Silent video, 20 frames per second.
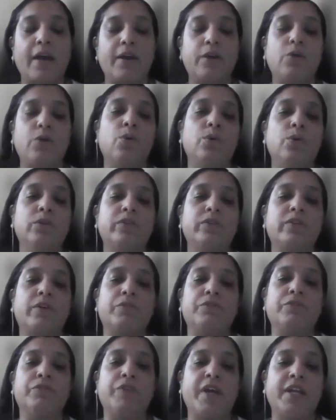holds a
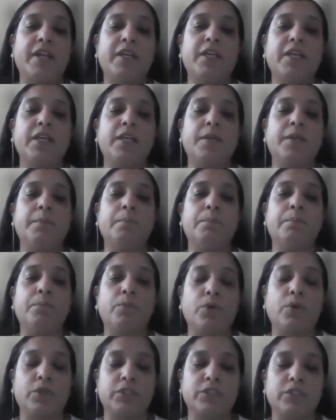very
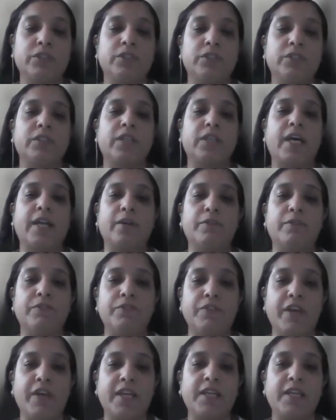important and a
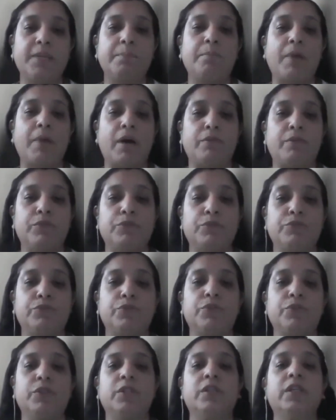very
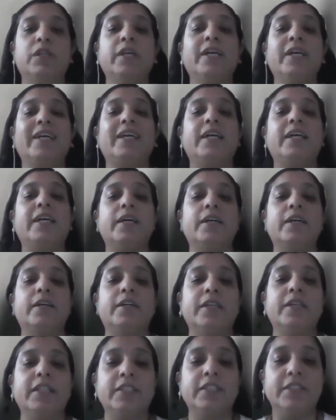powerful
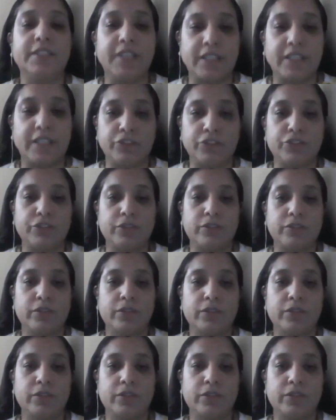intention.